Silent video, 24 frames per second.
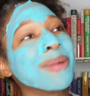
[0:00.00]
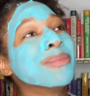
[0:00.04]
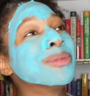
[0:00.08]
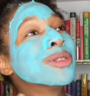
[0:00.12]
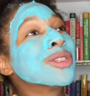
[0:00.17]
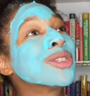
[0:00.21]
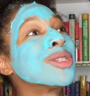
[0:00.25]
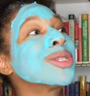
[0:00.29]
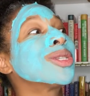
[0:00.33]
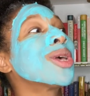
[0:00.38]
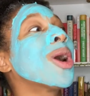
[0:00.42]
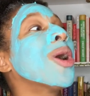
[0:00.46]
I'm
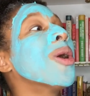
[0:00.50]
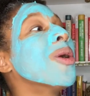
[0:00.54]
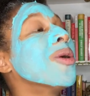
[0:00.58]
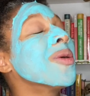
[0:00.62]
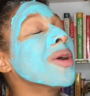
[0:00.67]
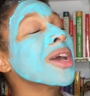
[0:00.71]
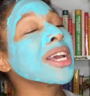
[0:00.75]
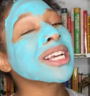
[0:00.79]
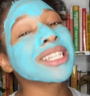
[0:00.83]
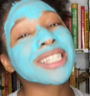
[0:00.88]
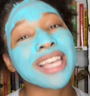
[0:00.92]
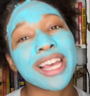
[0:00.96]
so
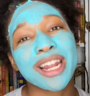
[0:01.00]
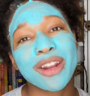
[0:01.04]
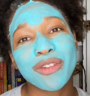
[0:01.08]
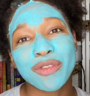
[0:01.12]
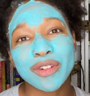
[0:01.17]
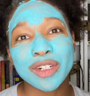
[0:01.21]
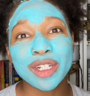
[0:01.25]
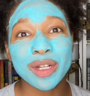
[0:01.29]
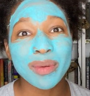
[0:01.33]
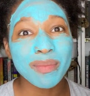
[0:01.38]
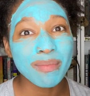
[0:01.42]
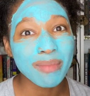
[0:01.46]
excited
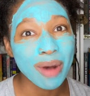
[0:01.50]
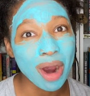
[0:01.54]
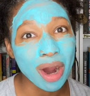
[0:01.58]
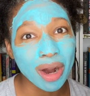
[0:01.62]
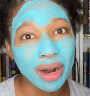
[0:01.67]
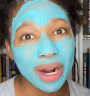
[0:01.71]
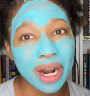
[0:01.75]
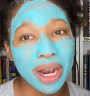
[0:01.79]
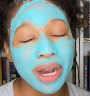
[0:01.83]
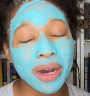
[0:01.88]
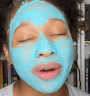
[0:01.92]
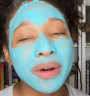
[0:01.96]
for
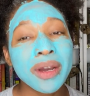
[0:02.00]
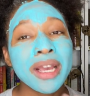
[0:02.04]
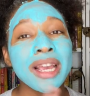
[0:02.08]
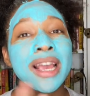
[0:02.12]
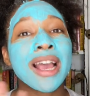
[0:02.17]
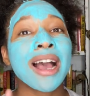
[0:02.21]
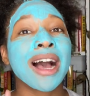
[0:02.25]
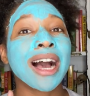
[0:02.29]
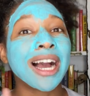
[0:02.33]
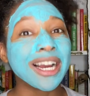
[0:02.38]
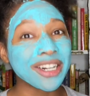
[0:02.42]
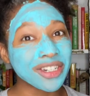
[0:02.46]
tomorrow.
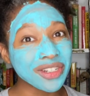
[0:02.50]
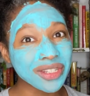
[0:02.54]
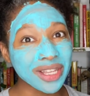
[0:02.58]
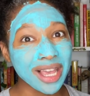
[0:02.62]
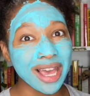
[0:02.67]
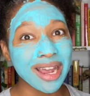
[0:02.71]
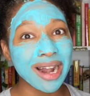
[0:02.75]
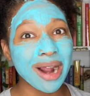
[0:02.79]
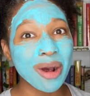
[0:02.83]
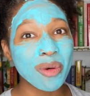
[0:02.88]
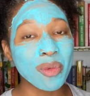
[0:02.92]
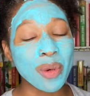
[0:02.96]
I just
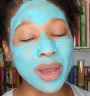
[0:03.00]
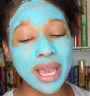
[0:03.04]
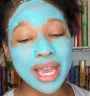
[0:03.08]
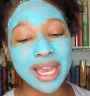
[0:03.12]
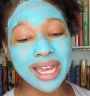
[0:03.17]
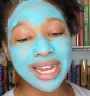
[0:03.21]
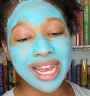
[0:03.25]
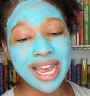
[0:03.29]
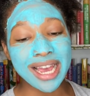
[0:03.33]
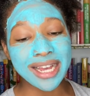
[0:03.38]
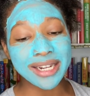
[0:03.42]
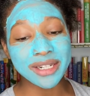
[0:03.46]
cannot
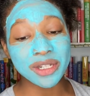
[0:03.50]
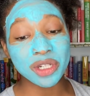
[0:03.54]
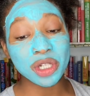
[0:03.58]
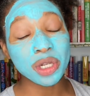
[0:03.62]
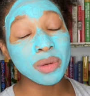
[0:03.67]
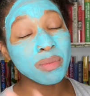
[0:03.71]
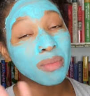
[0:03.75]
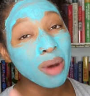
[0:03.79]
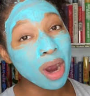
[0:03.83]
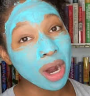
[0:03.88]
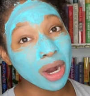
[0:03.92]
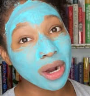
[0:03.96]
wait. And
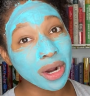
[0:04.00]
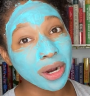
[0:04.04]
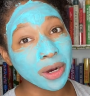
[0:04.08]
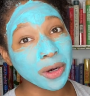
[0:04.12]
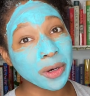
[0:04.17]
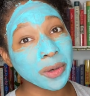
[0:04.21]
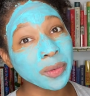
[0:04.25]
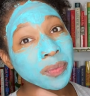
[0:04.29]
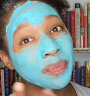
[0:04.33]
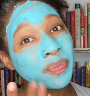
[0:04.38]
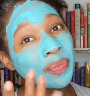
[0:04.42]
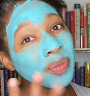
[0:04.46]

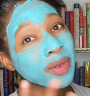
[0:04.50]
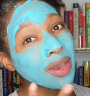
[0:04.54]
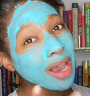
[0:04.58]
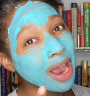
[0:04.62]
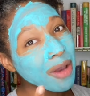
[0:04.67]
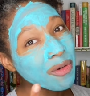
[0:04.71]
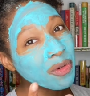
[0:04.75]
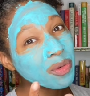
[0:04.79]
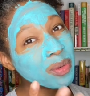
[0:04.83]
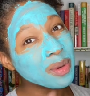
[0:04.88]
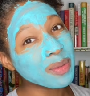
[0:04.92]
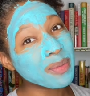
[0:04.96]
tomorrow I
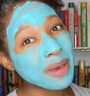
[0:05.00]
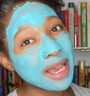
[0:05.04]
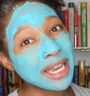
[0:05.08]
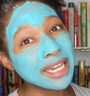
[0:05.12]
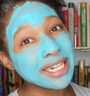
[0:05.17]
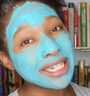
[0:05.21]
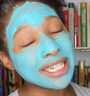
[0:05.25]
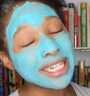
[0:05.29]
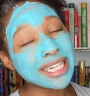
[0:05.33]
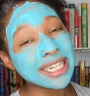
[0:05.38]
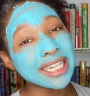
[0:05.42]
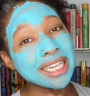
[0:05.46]
will be
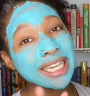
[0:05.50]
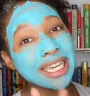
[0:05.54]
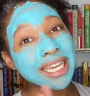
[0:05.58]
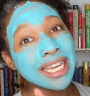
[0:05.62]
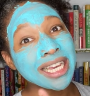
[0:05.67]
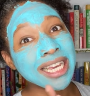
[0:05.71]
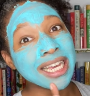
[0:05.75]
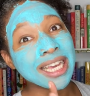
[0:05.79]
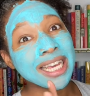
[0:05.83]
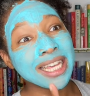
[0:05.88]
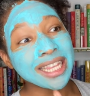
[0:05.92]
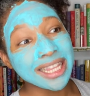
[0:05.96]
painting
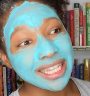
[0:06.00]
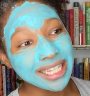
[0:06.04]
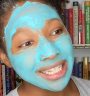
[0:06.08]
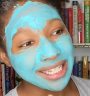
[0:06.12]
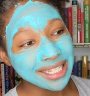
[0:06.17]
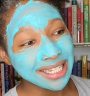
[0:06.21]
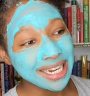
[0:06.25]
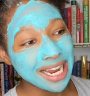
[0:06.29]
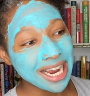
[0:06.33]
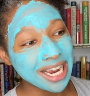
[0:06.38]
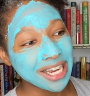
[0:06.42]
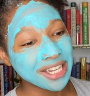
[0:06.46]

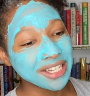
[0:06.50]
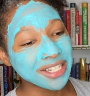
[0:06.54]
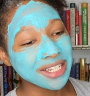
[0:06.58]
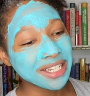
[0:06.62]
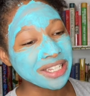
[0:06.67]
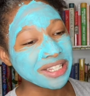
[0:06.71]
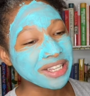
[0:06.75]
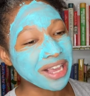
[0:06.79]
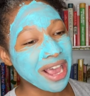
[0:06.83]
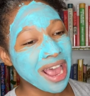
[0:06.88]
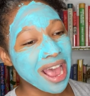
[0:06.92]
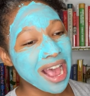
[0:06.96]
these
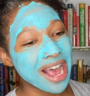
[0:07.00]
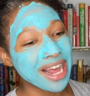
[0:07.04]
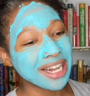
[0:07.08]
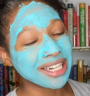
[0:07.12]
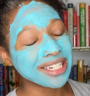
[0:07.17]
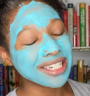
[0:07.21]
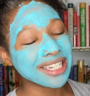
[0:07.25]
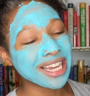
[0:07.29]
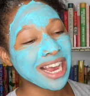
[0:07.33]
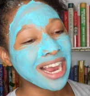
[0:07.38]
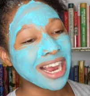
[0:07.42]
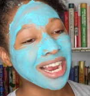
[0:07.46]
nails,
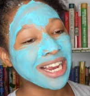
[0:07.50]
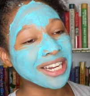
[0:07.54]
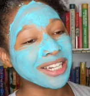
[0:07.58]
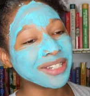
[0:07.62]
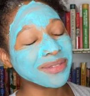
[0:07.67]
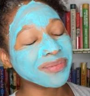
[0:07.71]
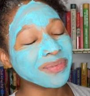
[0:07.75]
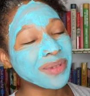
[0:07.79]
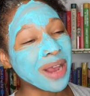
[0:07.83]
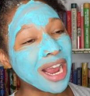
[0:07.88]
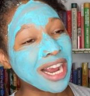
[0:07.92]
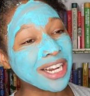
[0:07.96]
and I,
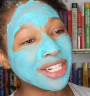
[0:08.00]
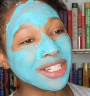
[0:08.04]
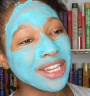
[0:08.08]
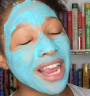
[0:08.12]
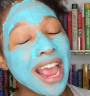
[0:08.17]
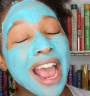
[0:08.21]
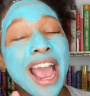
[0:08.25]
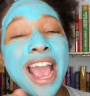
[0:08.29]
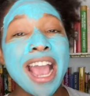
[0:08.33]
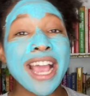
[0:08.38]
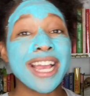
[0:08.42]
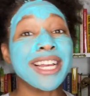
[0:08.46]
I
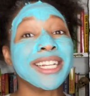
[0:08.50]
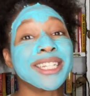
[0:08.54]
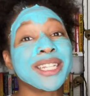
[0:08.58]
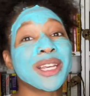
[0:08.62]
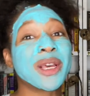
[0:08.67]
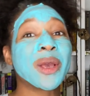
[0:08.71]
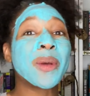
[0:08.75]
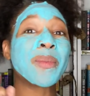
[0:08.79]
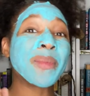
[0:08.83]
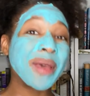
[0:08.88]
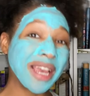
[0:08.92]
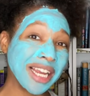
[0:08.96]
hate
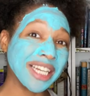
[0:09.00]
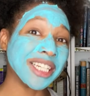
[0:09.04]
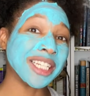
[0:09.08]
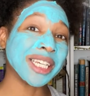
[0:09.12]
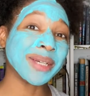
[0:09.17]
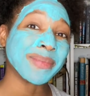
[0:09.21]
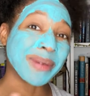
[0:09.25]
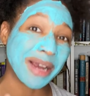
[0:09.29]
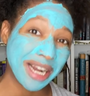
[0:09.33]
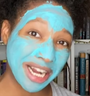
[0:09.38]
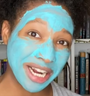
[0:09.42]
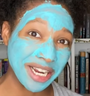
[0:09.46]

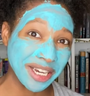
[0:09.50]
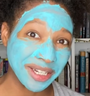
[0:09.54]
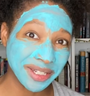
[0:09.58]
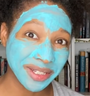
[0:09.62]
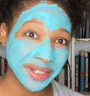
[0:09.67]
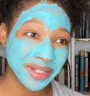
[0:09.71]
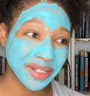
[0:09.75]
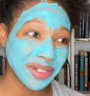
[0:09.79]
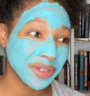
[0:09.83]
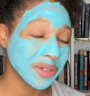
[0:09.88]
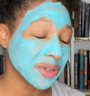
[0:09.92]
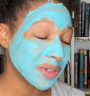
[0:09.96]
painting my nails.